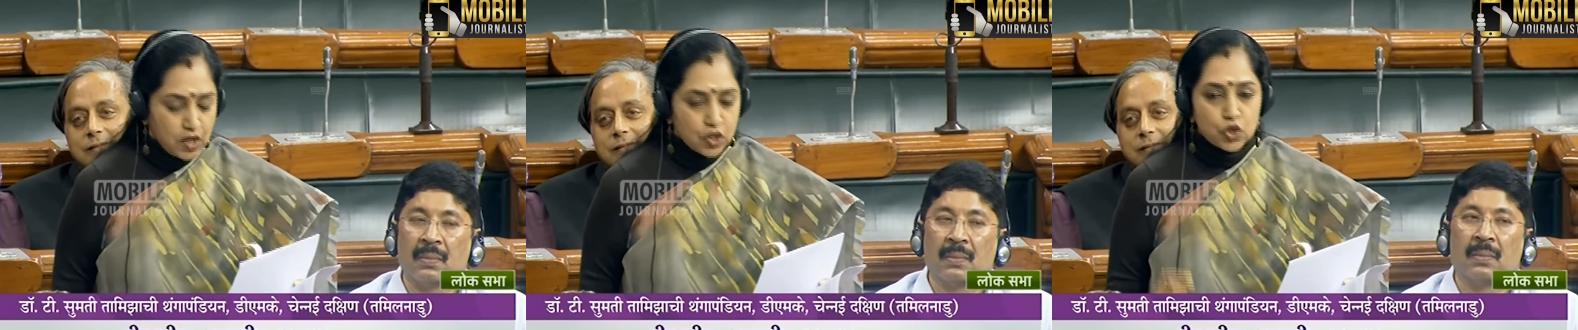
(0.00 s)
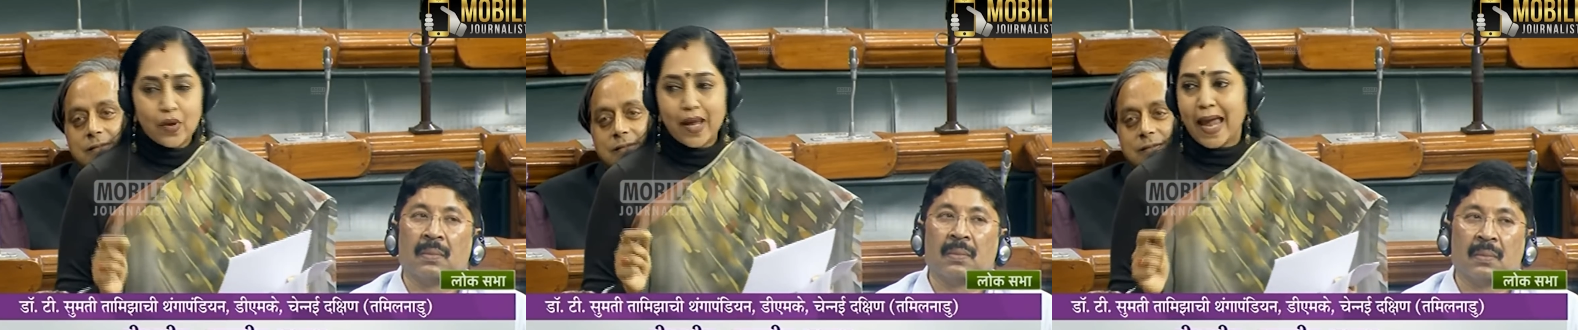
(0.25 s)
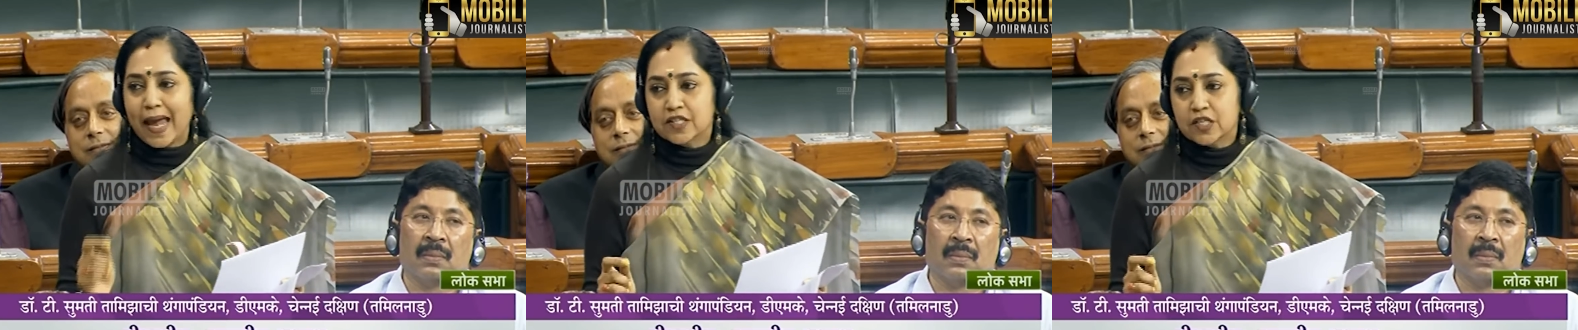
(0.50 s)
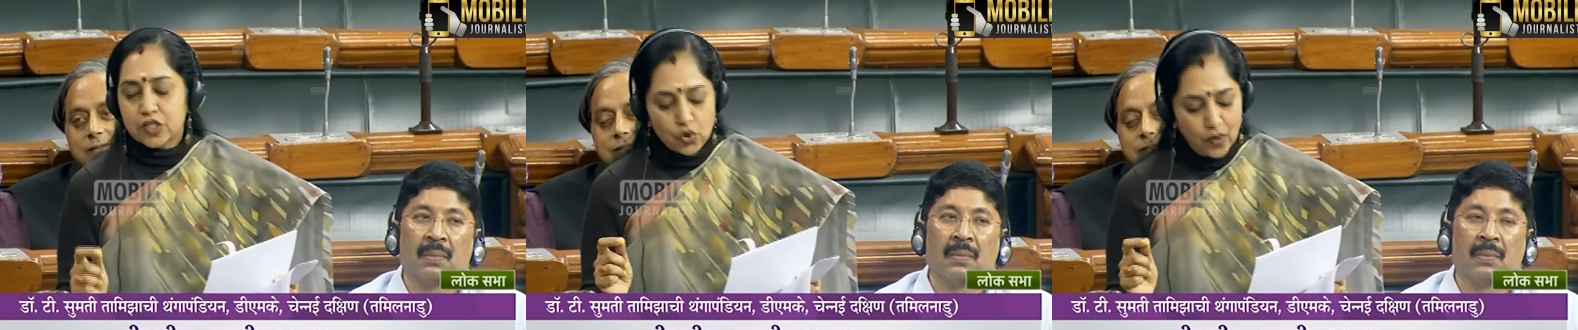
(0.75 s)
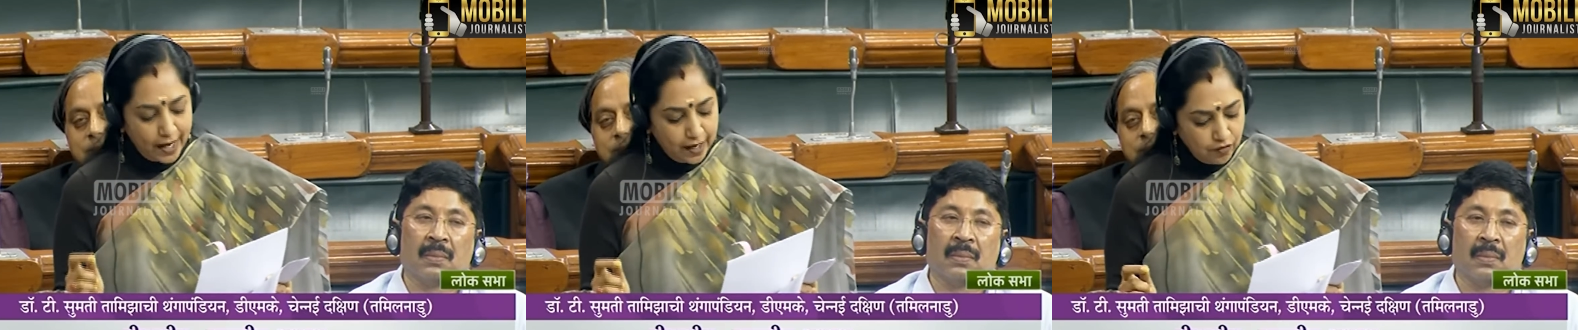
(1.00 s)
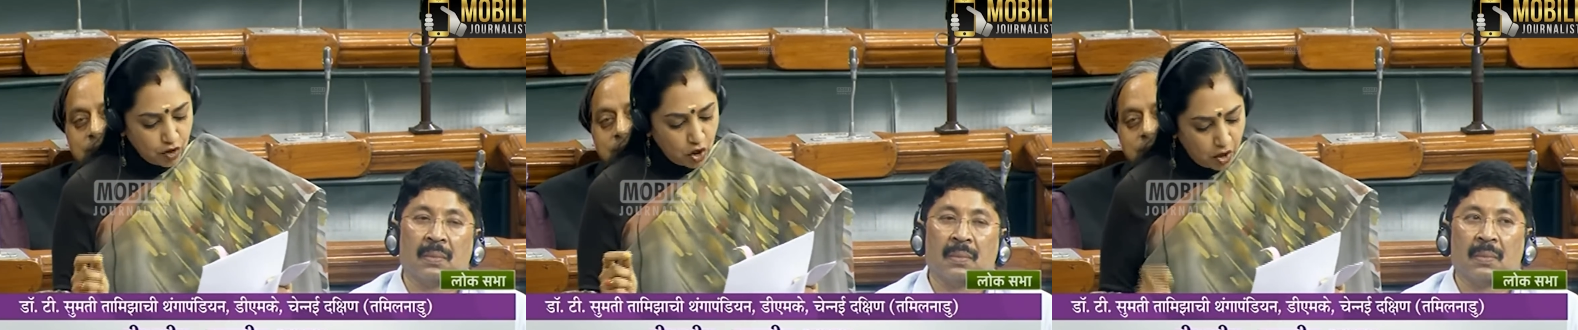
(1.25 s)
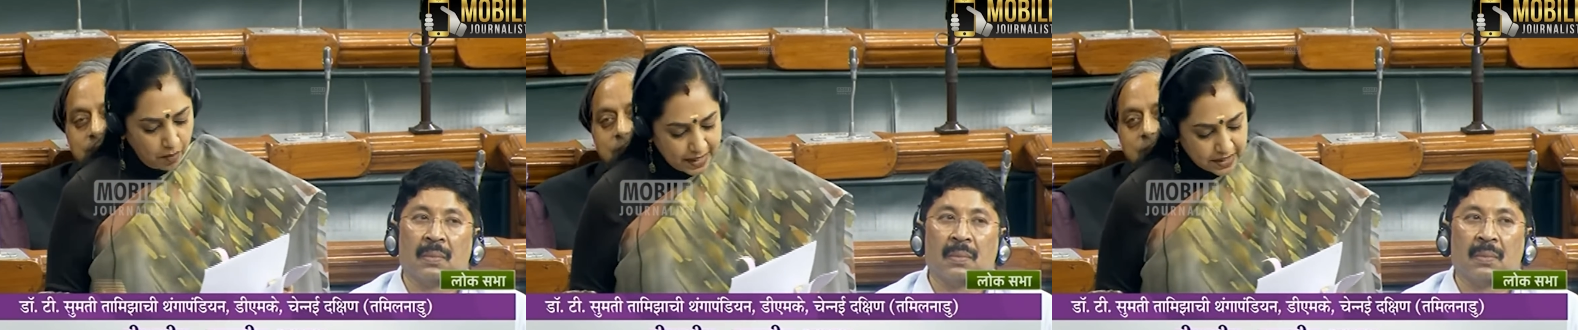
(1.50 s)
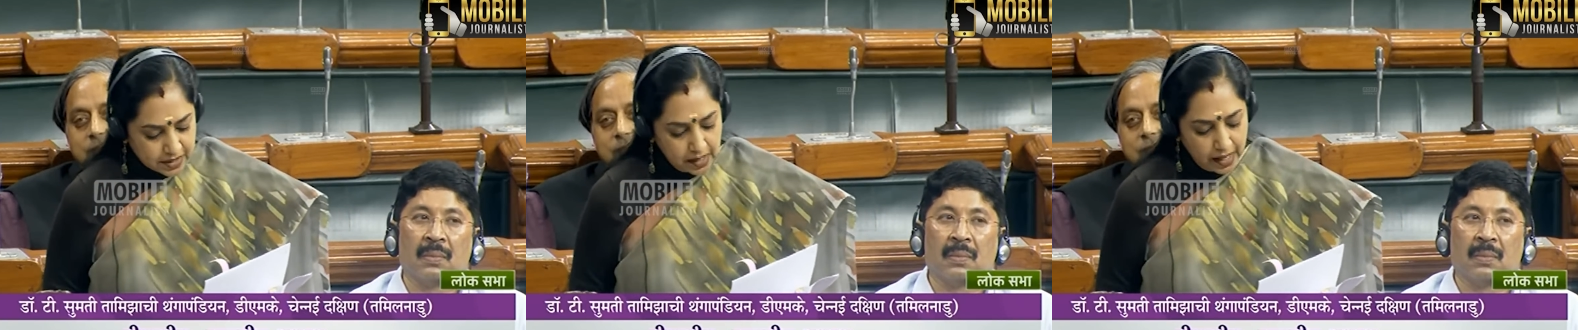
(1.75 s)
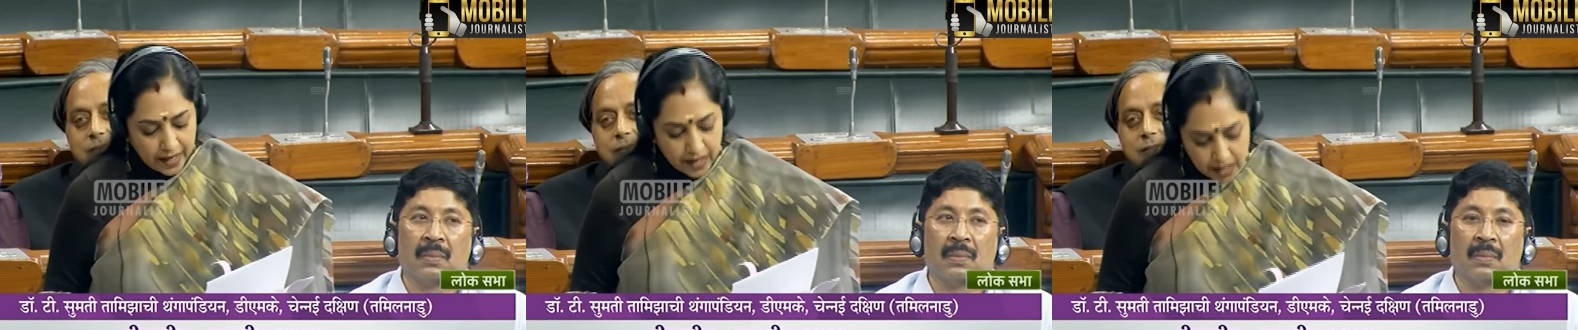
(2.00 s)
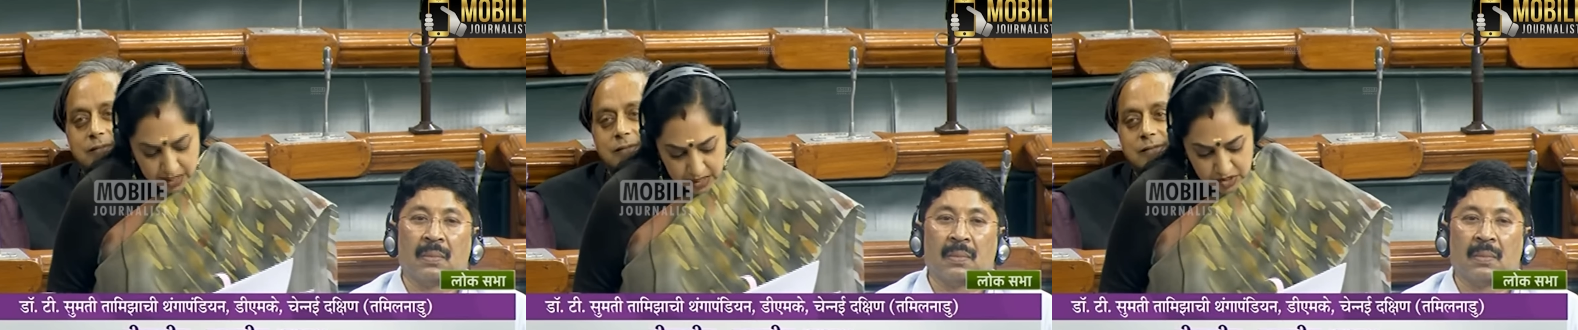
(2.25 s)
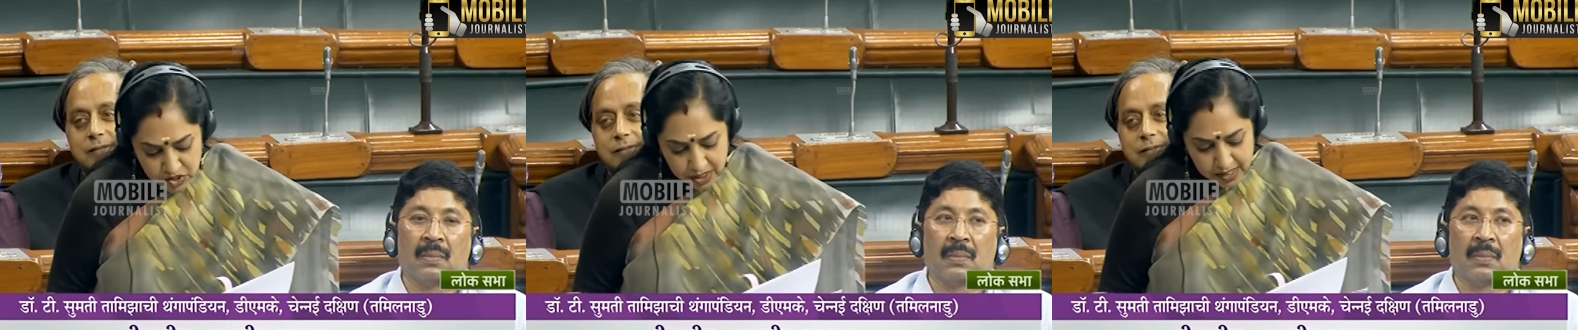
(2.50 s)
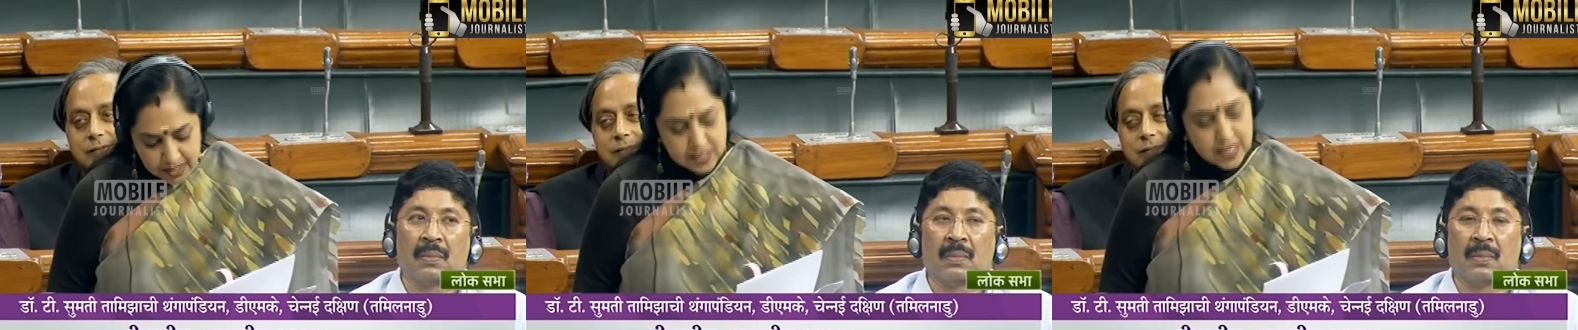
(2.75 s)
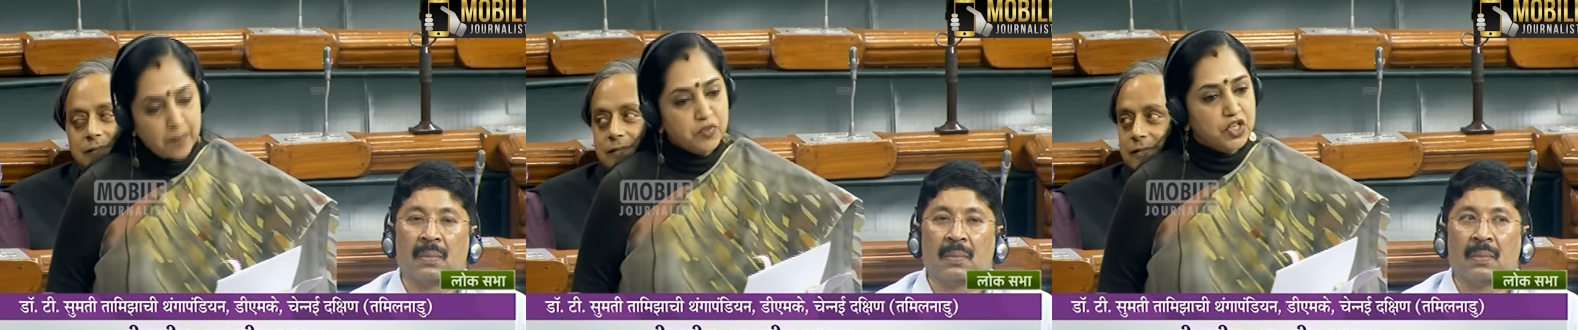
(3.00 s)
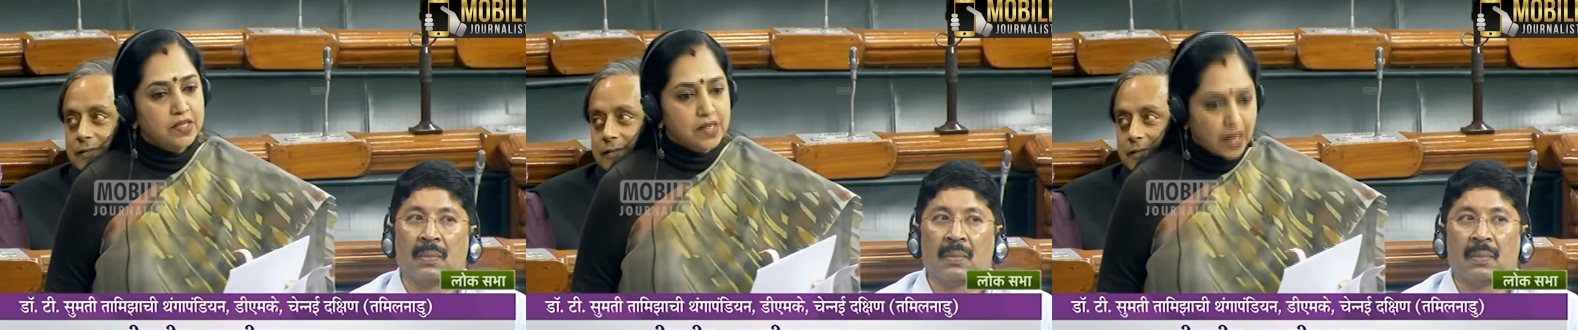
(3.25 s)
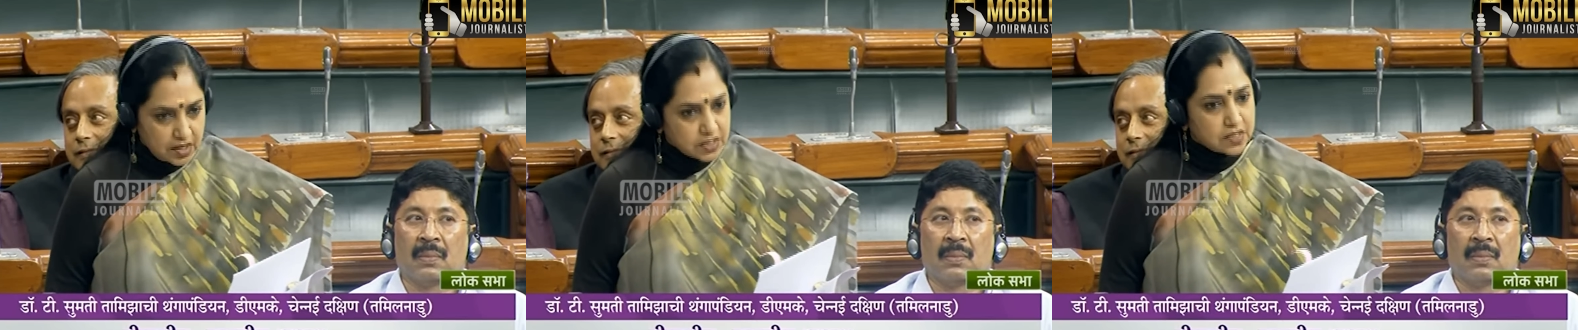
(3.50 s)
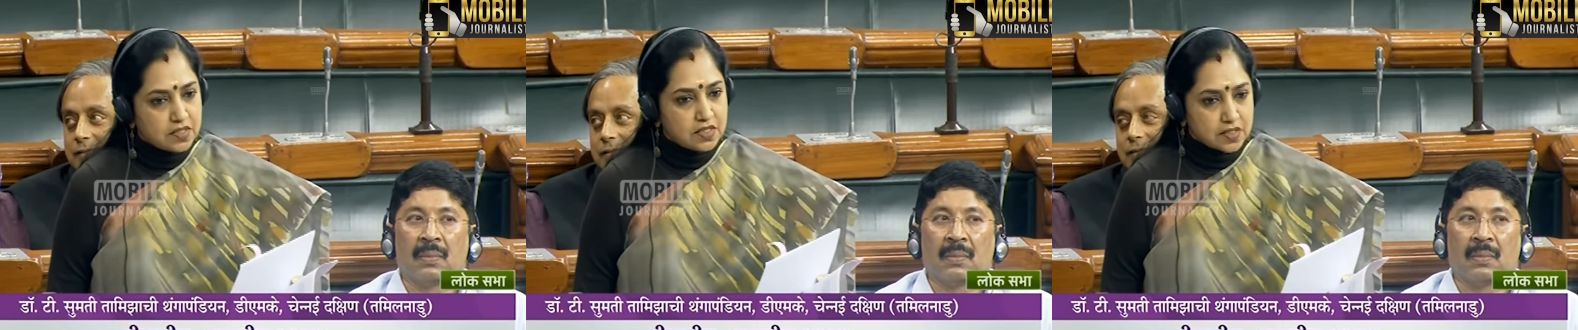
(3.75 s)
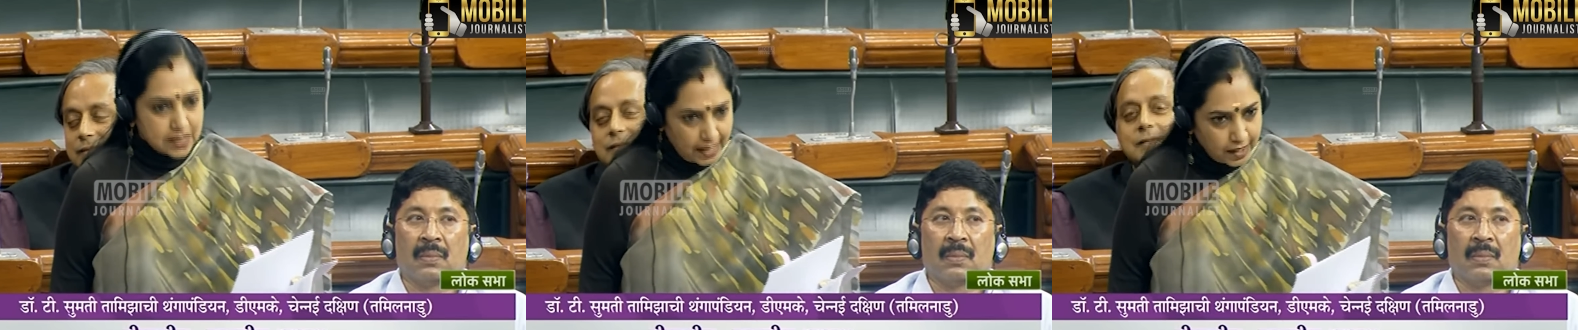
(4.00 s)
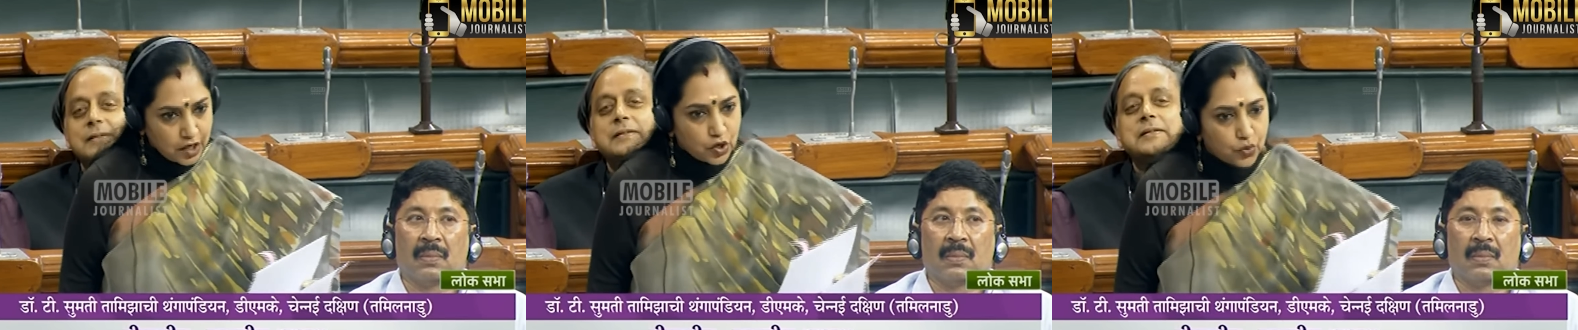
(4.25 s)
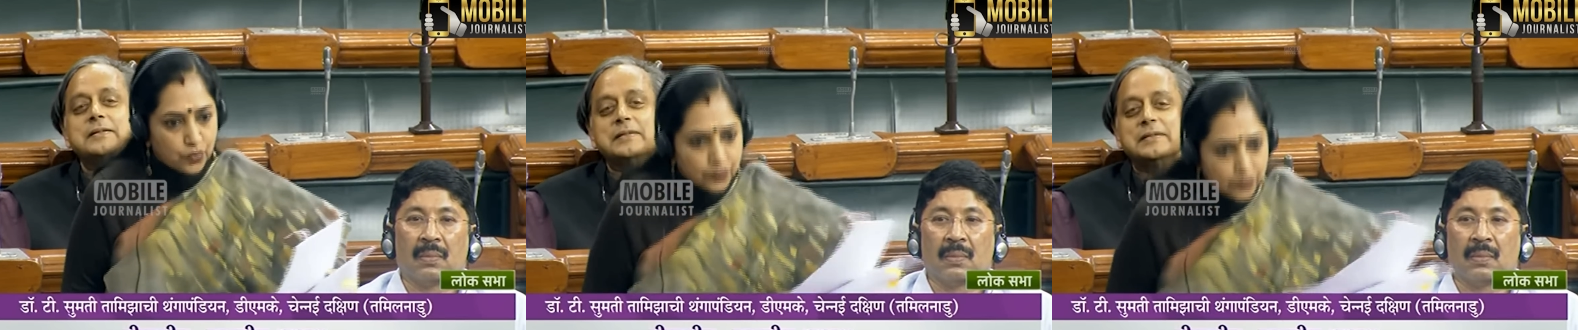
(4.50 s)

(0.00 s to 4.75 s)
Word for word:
Speaker 1: to cater to environmental and energy consumption concerns? Thank you.